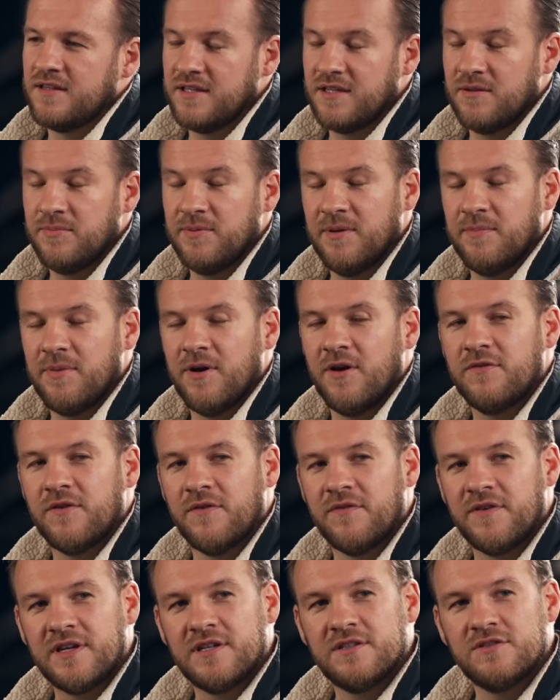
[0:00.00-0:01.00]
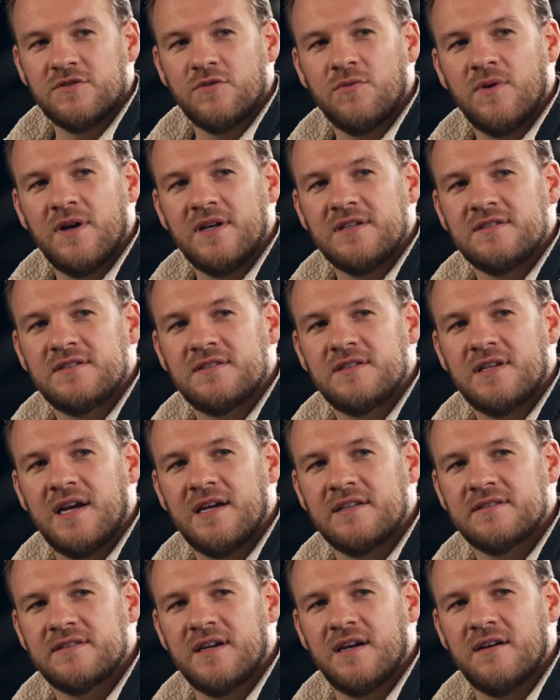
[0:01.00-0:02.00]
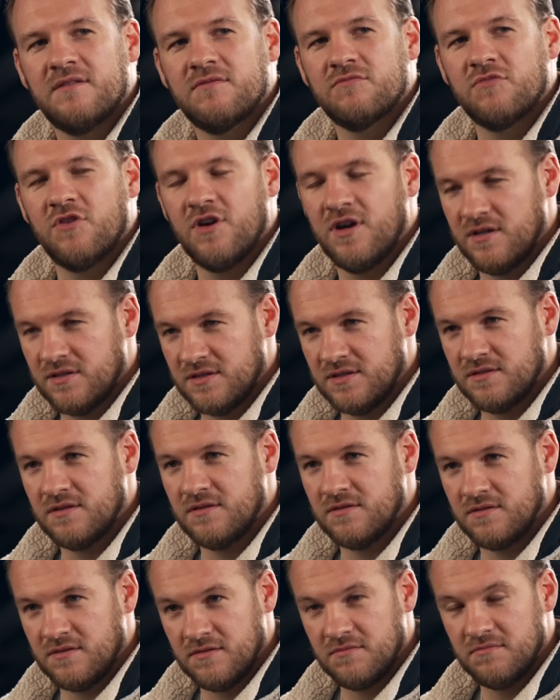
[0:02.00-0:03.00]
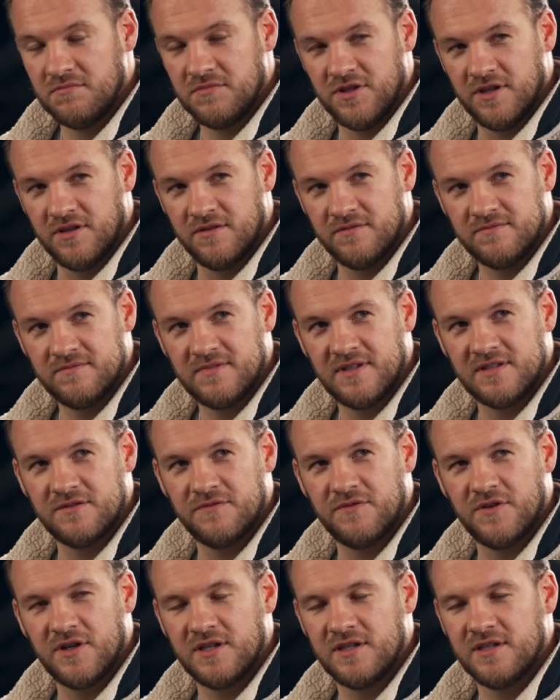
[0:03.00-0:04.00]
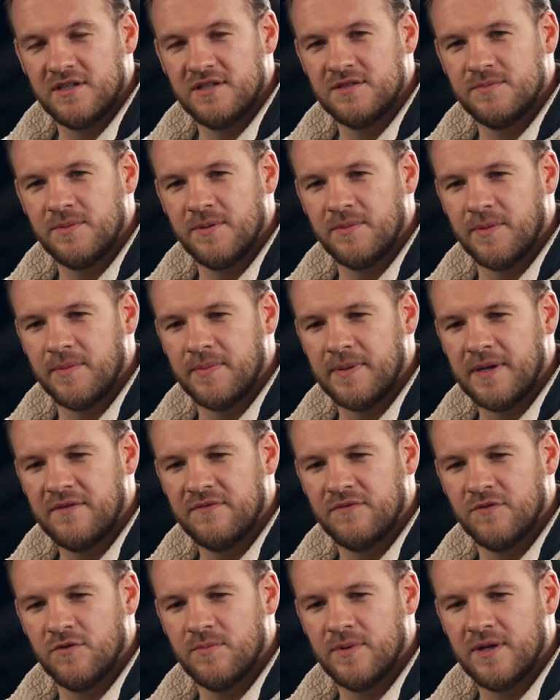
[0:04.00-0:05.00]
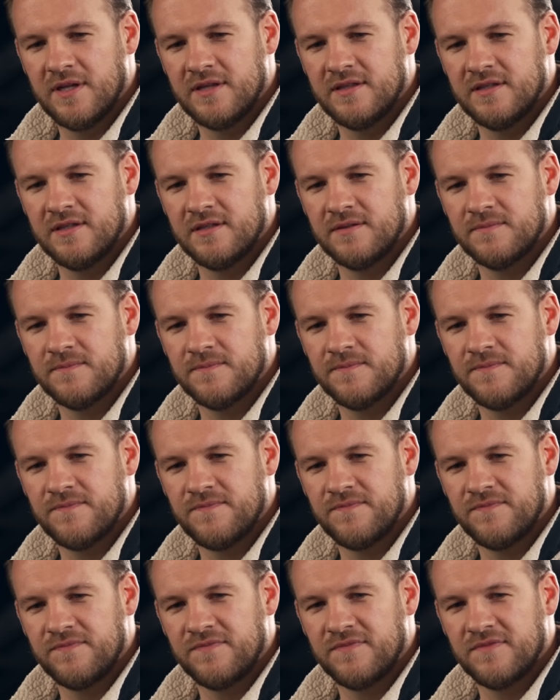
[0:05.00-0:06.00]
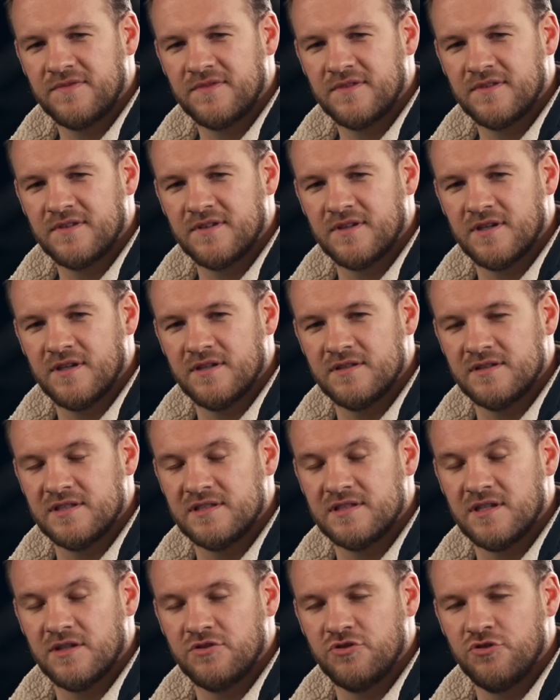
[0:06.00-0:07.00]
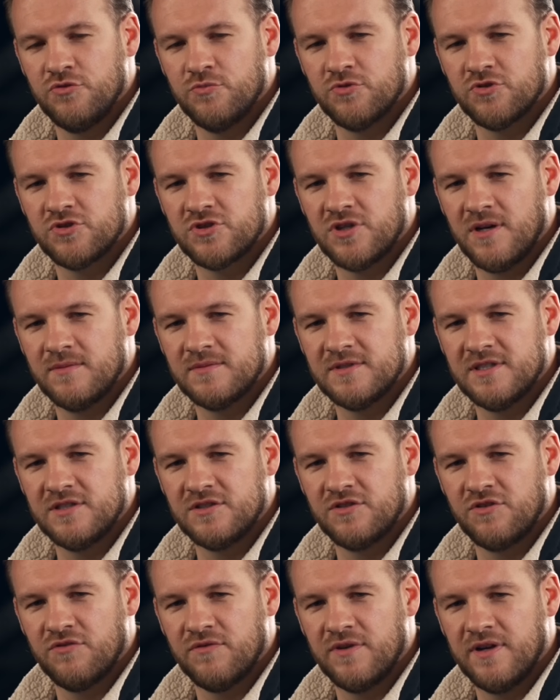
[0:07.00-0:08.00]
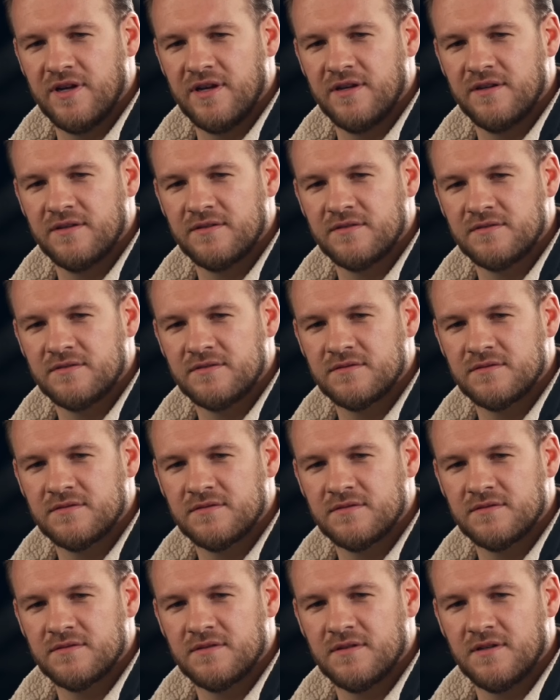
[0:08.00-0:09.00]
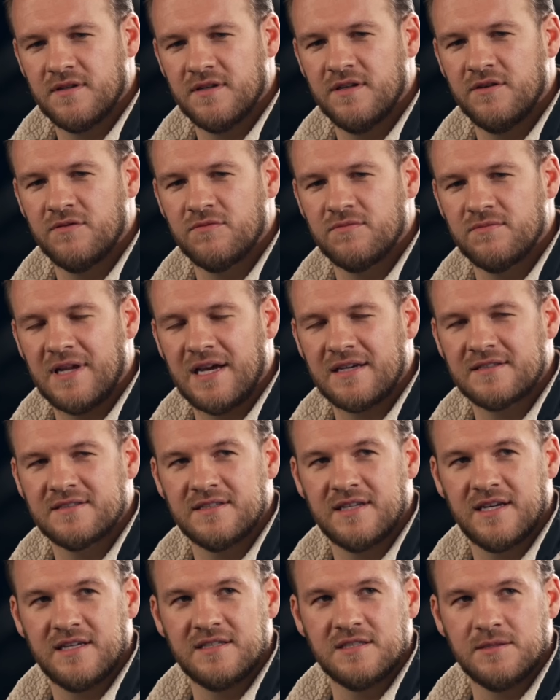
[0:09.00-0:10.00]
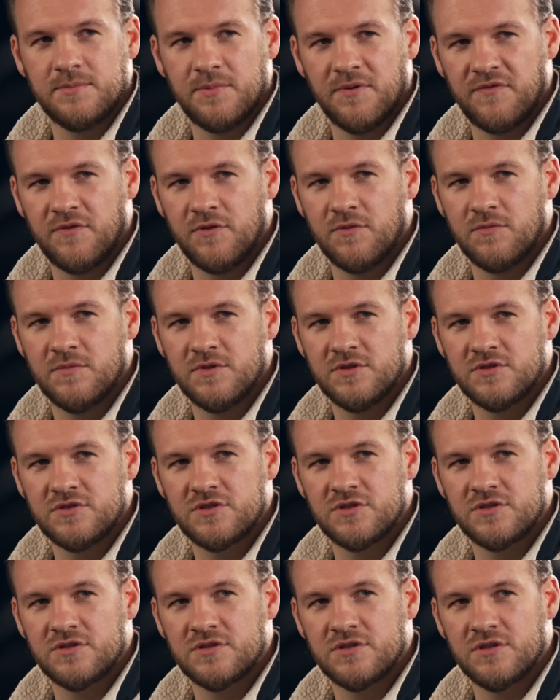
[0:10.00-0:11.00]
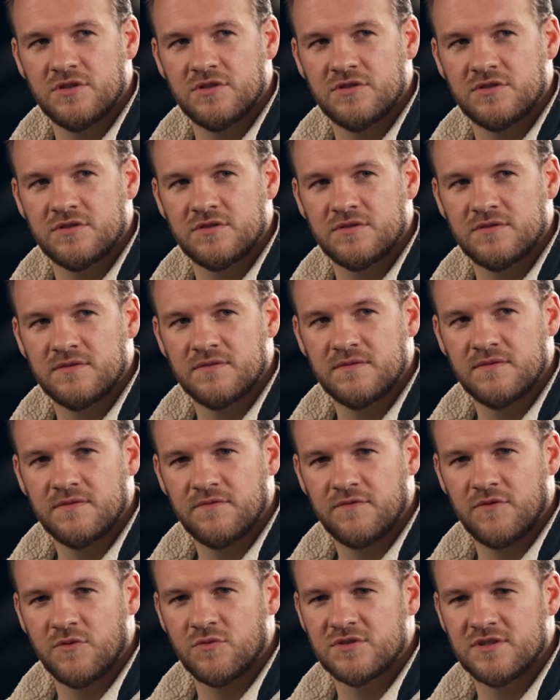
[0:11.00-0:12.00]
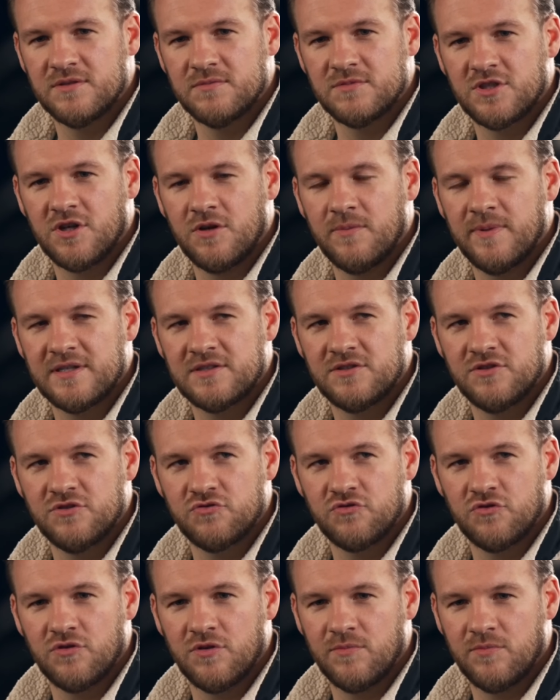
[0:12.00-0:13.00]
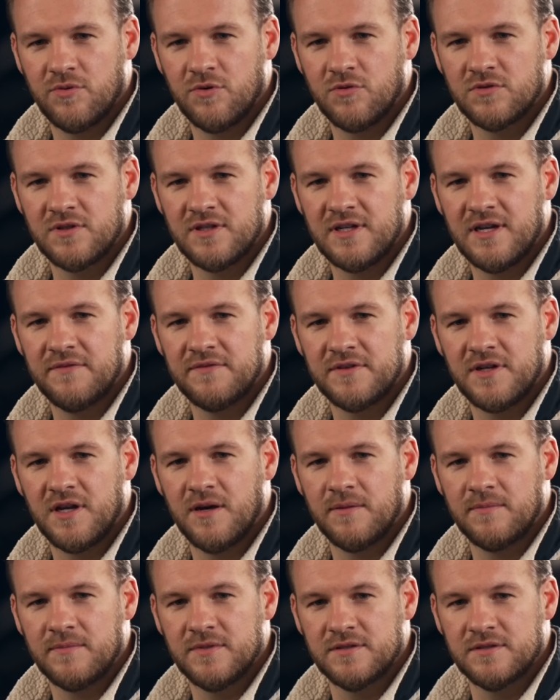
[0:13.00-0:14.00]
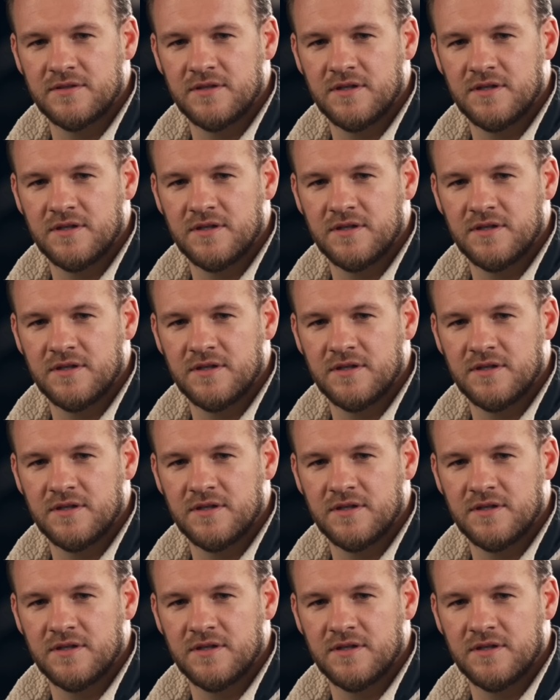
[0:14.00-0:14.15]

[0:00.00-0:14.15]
think a bit of both. I think he's always had that, right, that's a fight that I need to be prepared for. But I think, as he's done numerous times in his career, a little lackadaisy performance has forced him to go back to the drawing board and level up. And